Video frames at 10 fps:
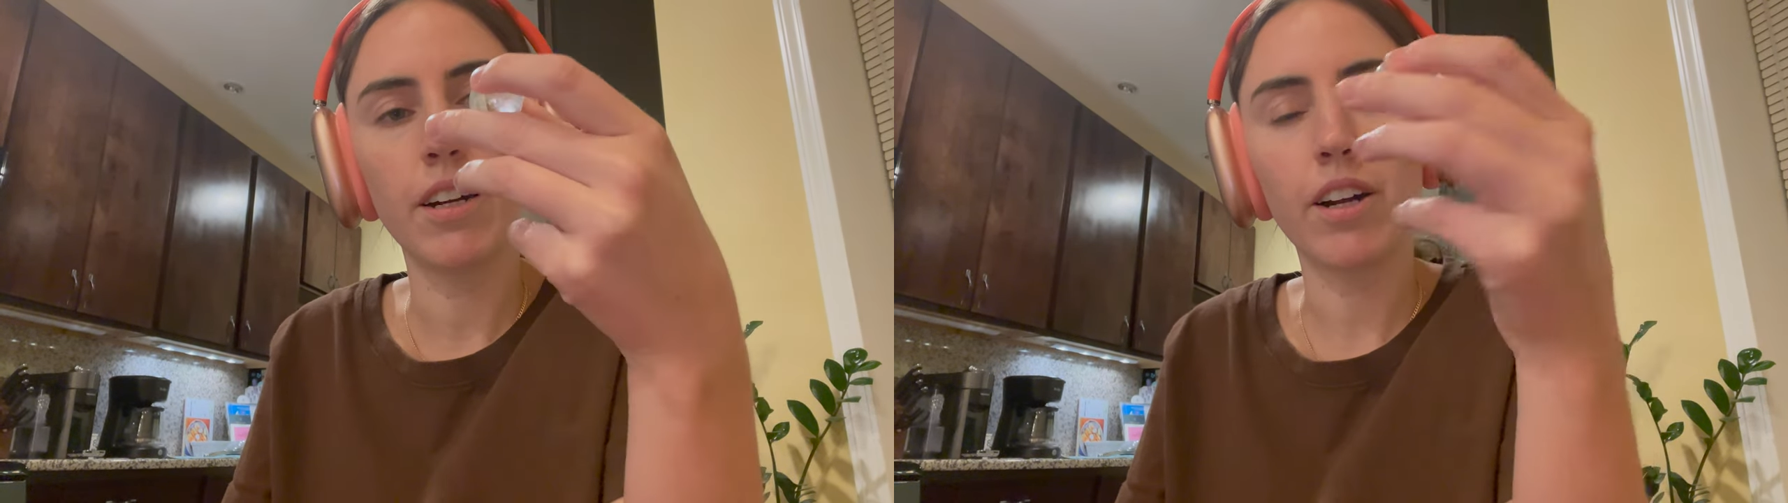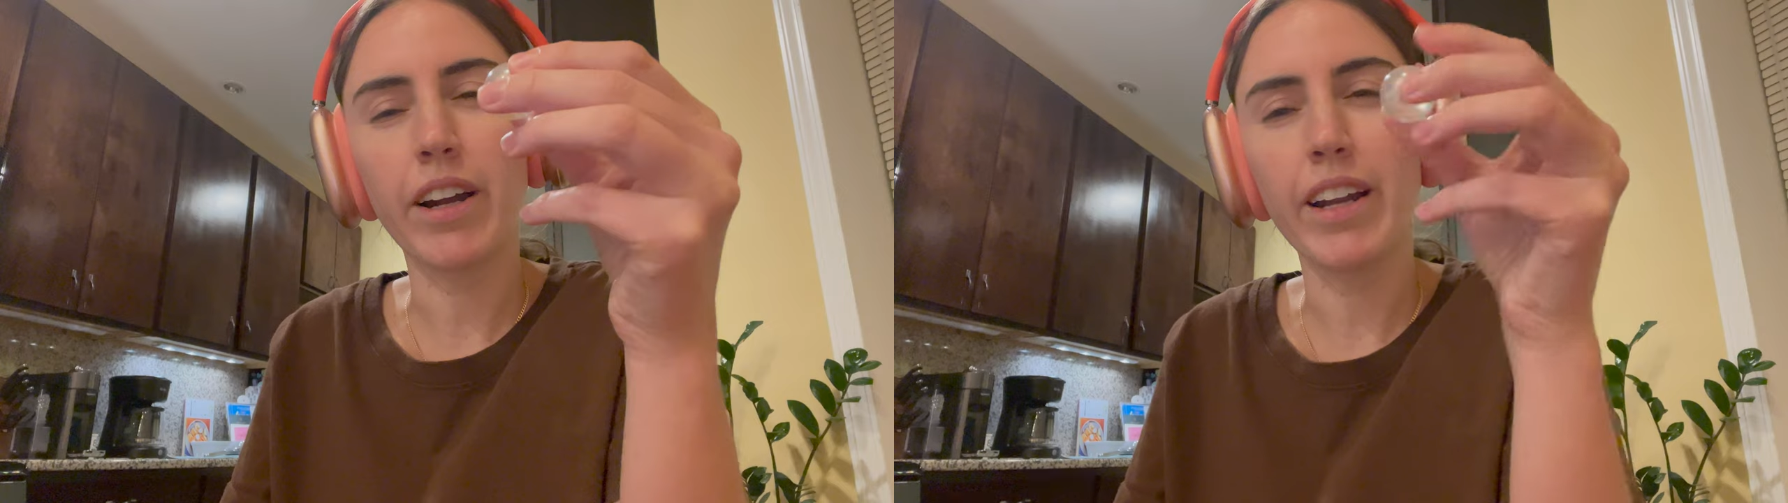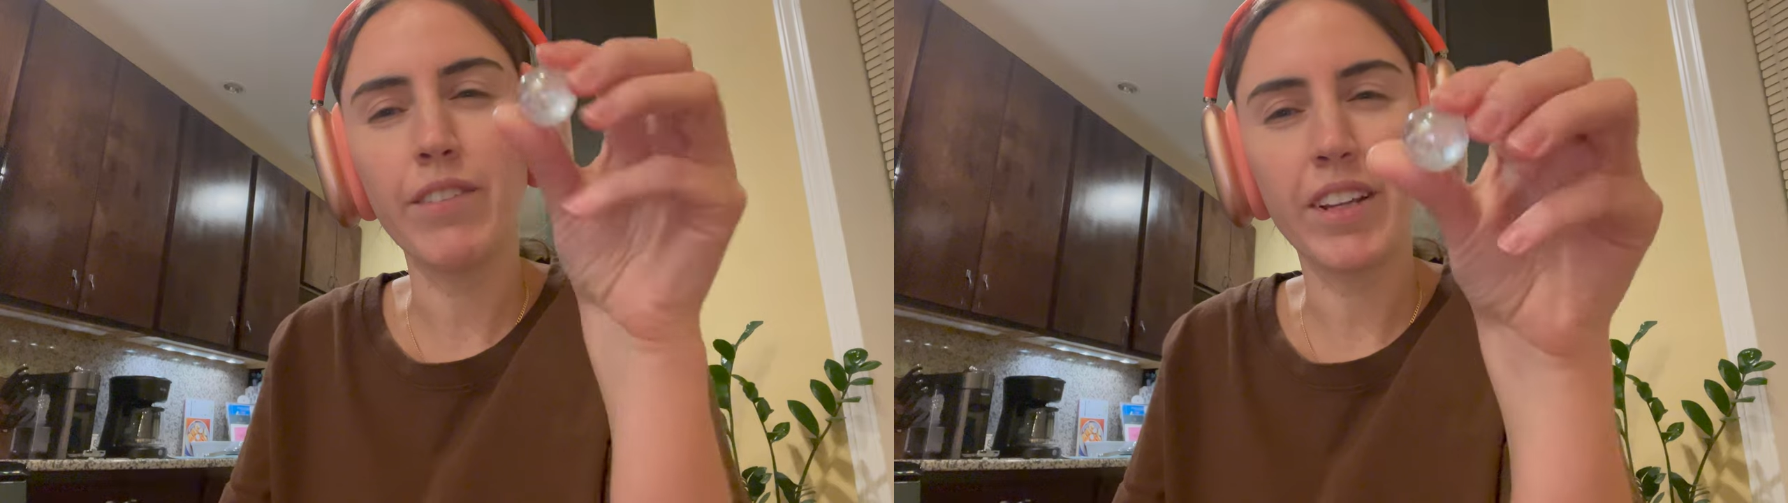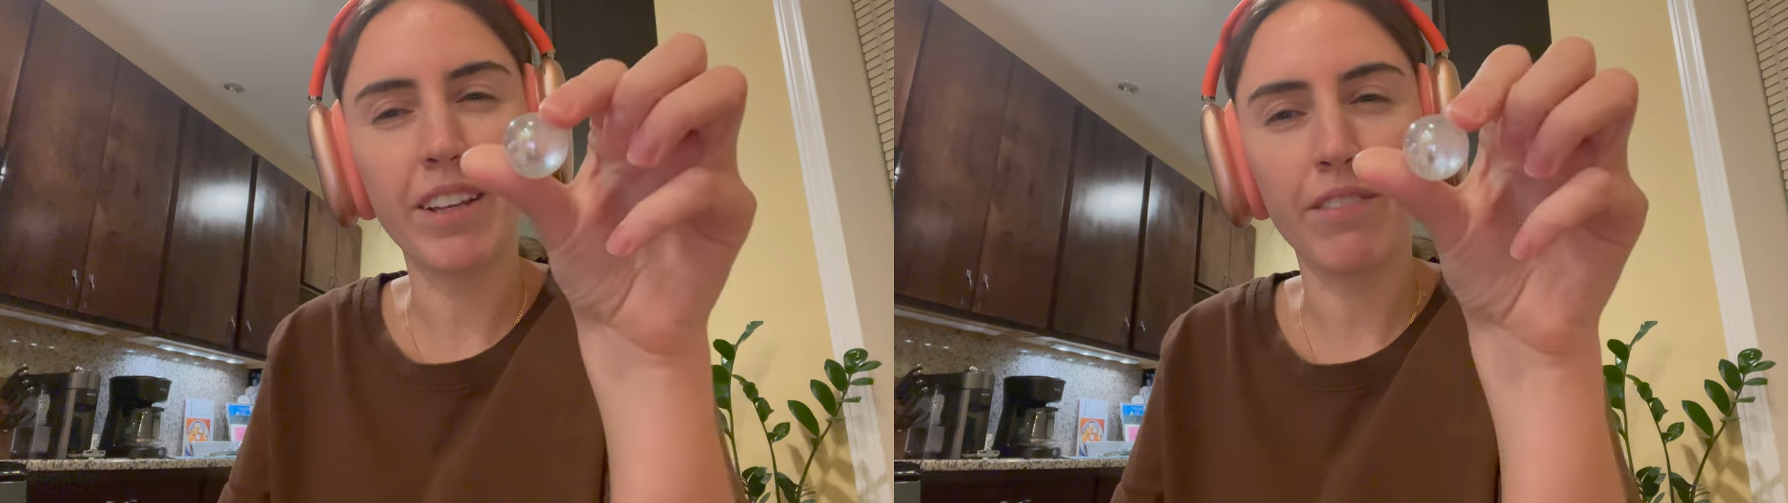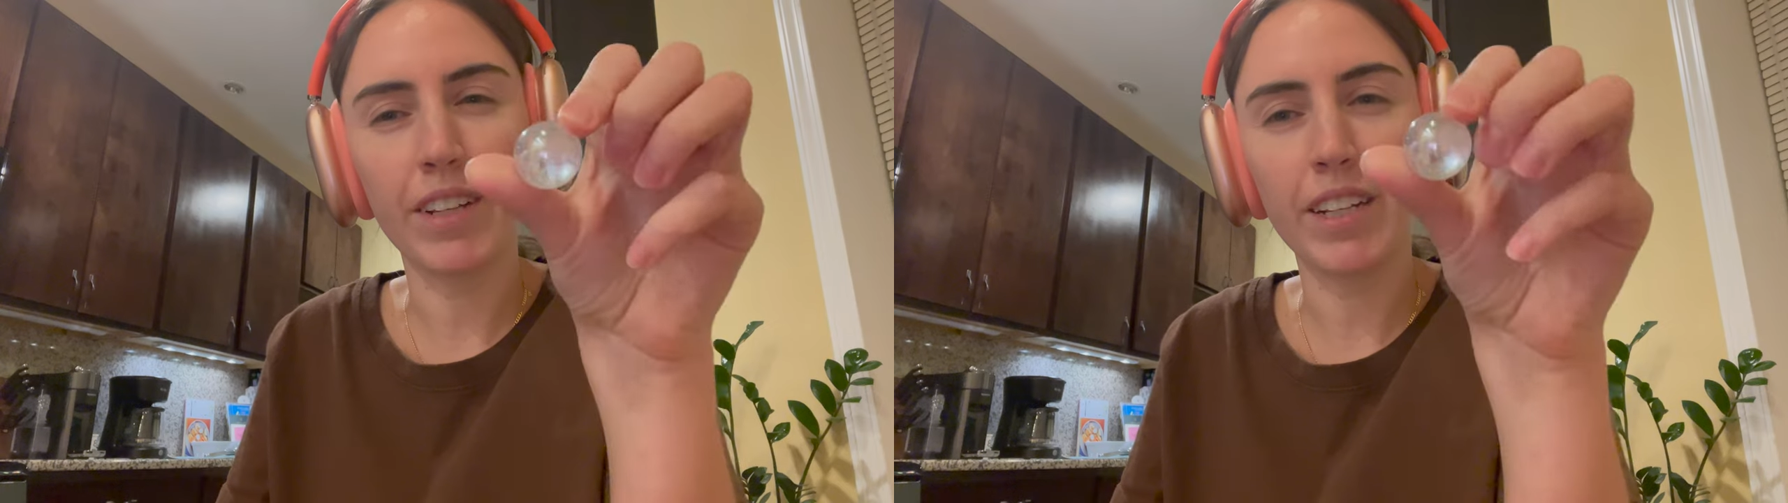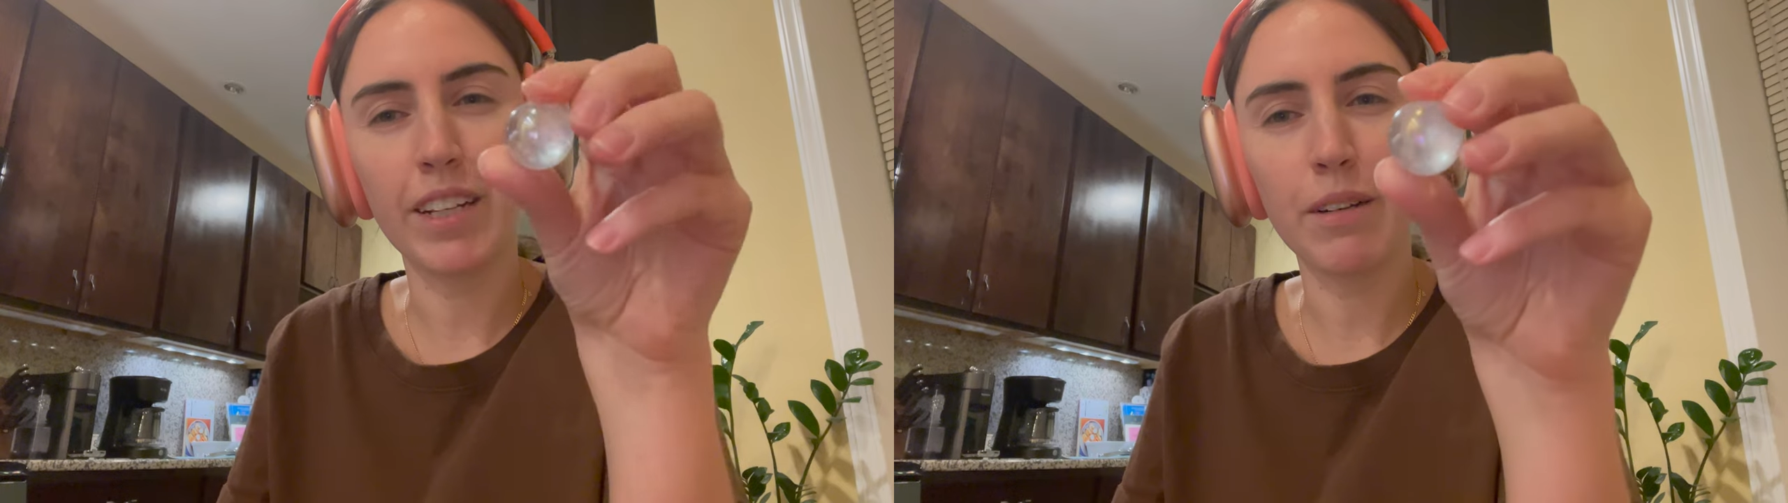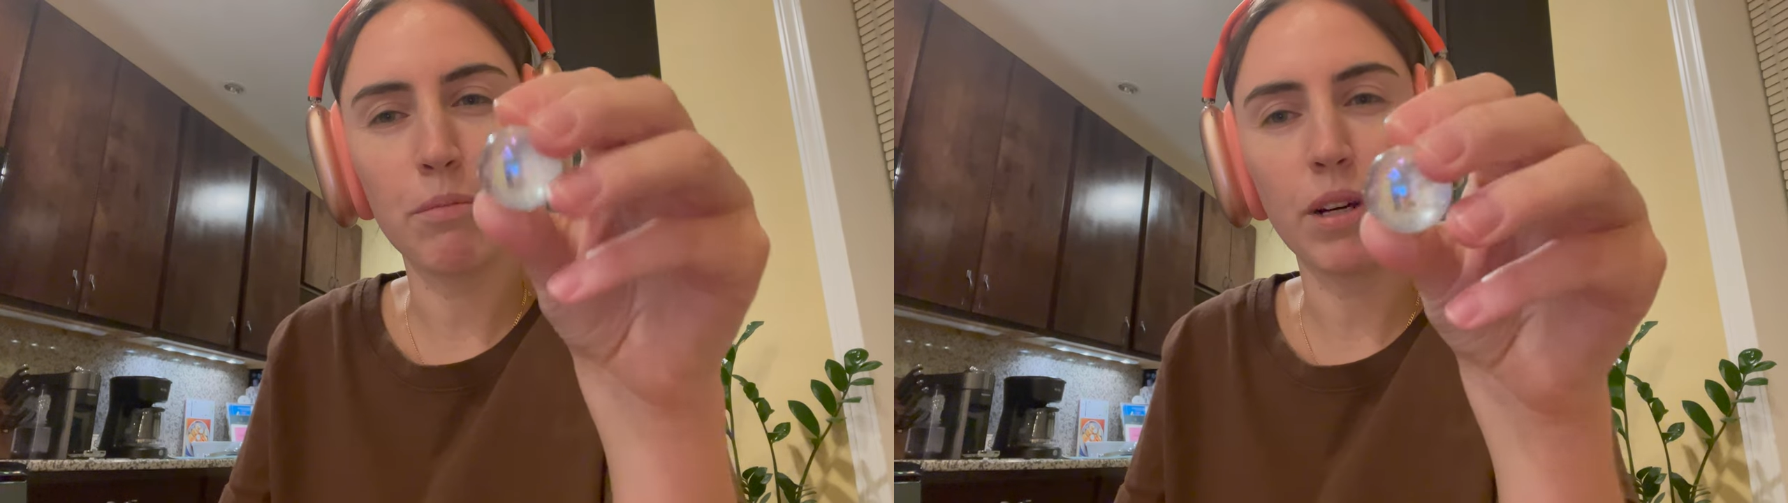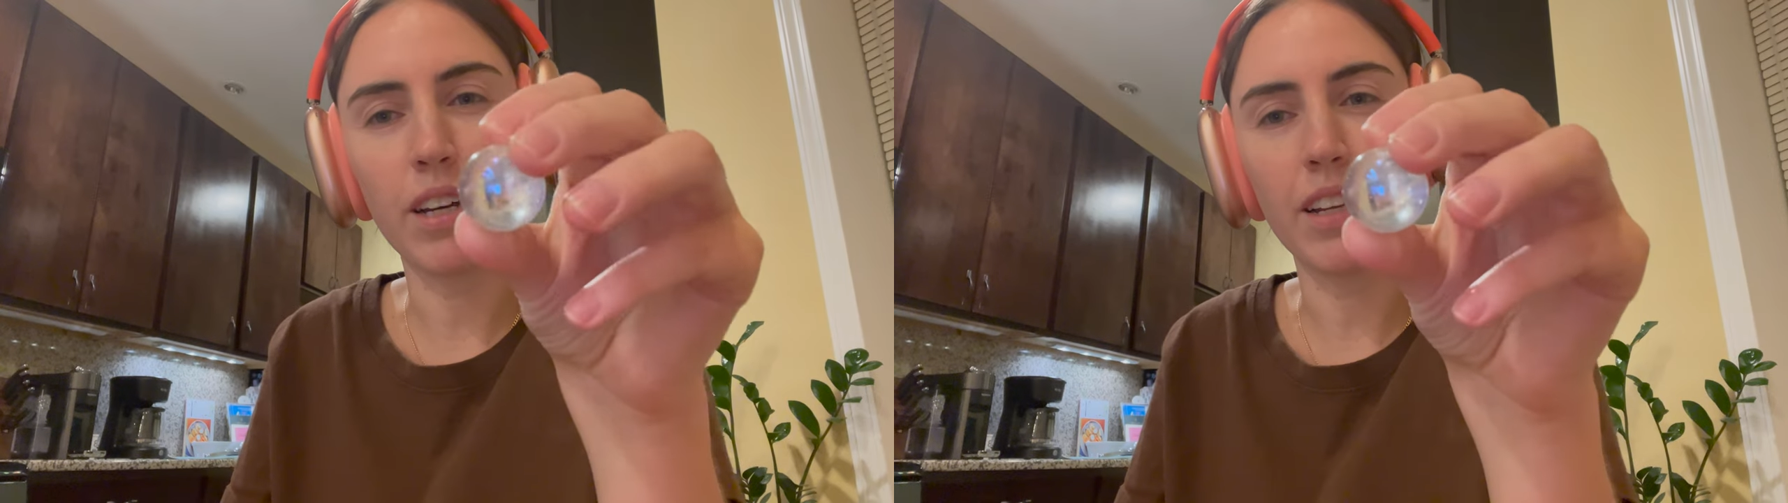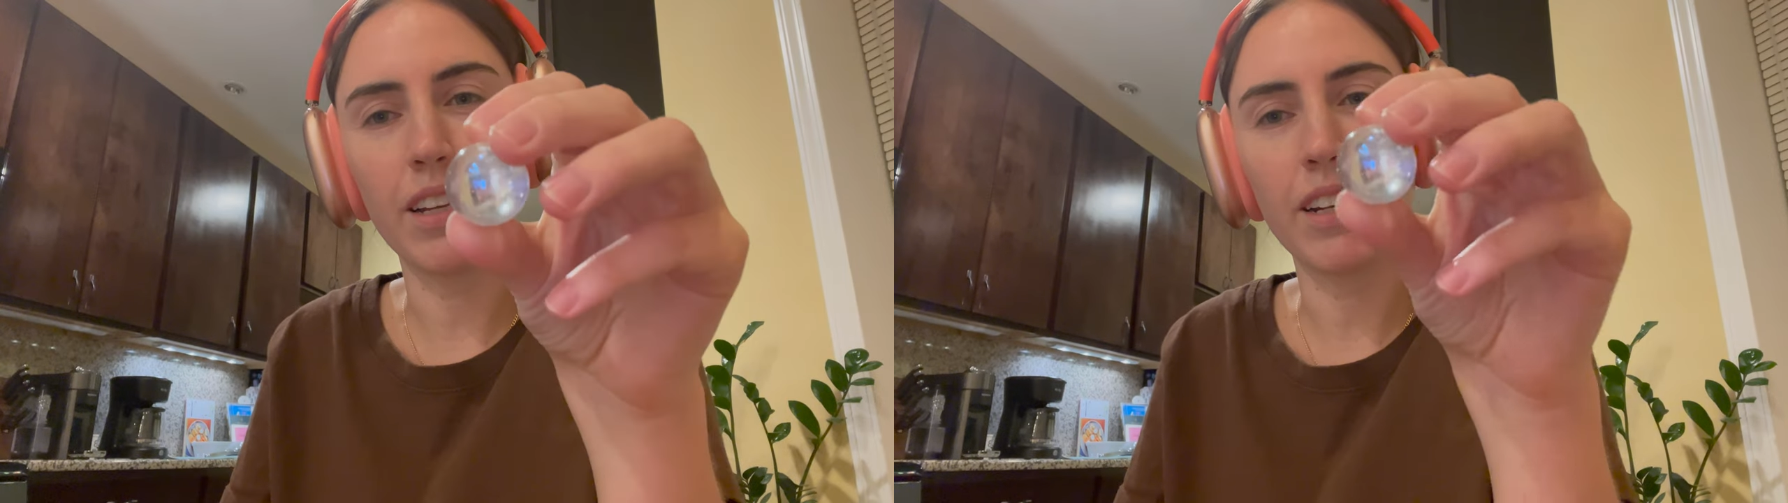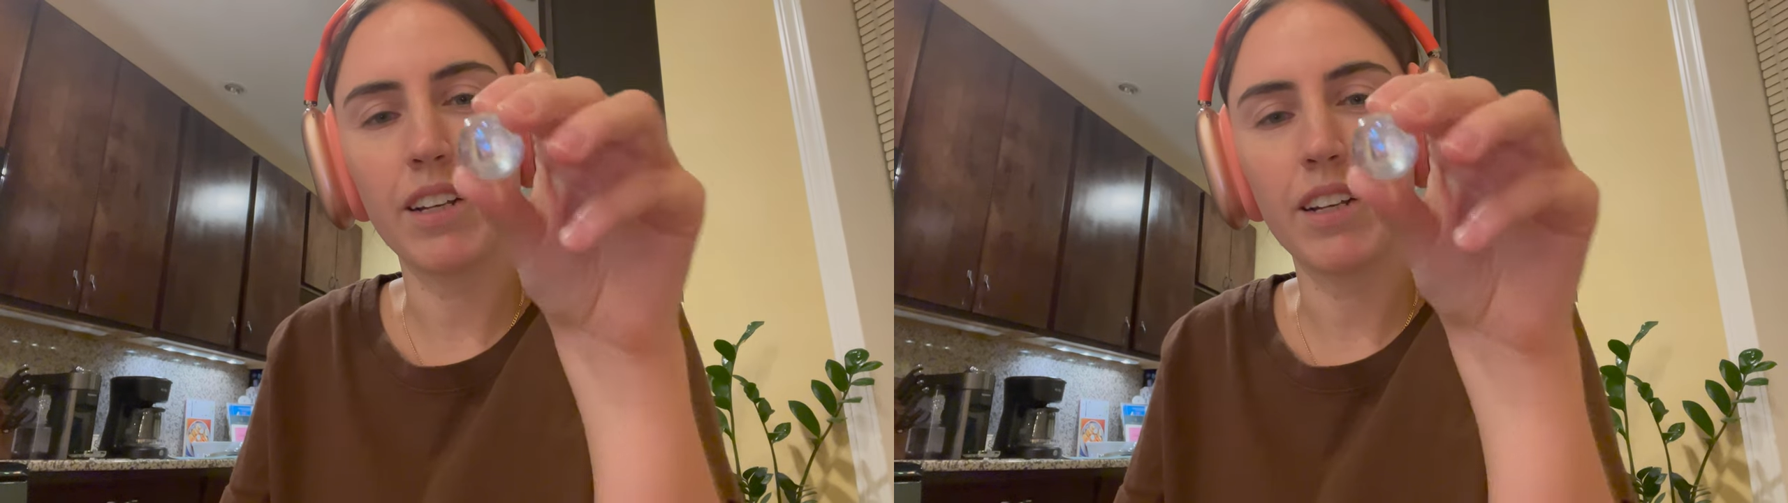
are kind of inconvenient, but